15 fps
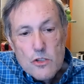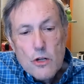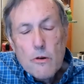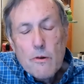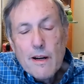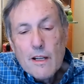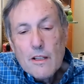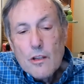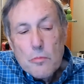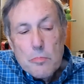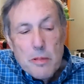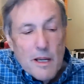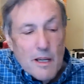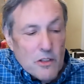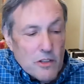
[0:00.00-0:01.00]
During the
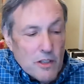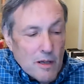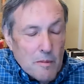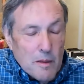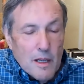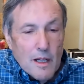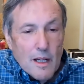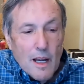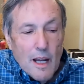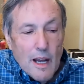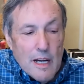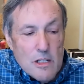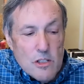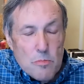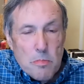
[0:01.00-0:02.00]
pandemic,
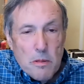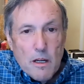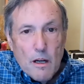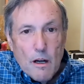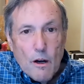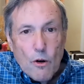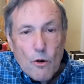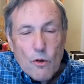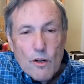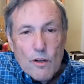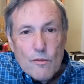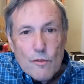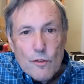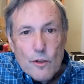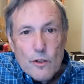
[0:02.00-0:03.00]
HBO
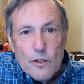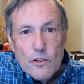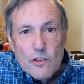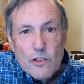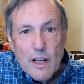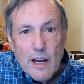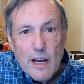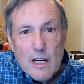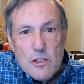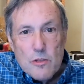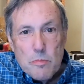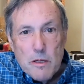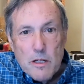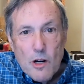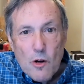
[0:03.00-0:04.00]
converted to
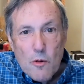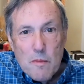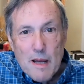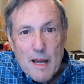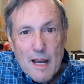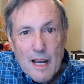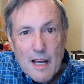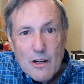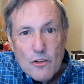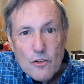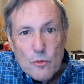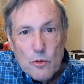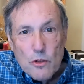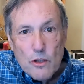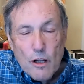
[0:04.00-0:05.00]
HBO
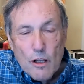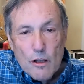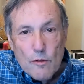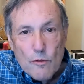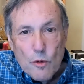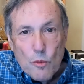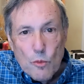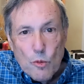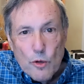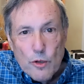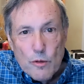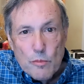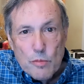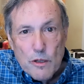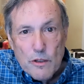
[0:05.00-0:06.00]
Max with all of the
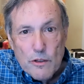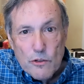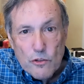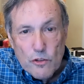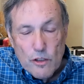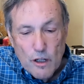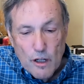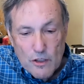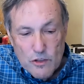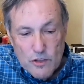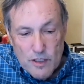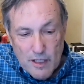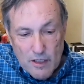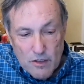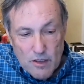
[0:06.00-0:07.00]
Warner Brothers
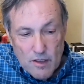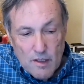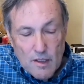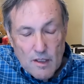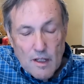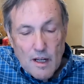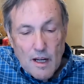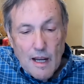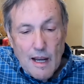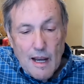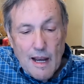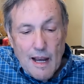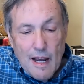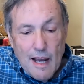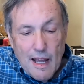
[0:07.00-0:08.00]
content
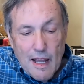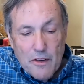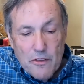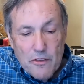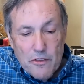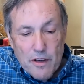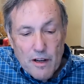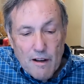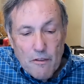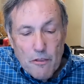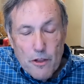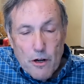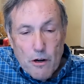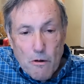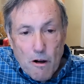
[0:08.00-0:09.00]
and
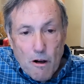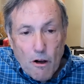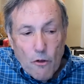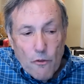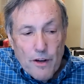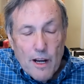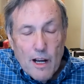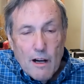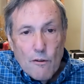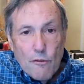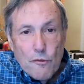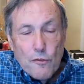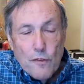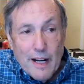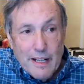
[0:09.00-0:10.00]
uh, they're all now
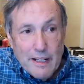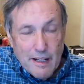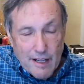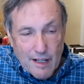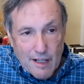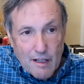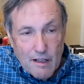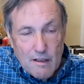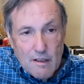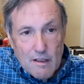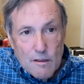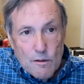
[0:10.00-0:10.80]
fighting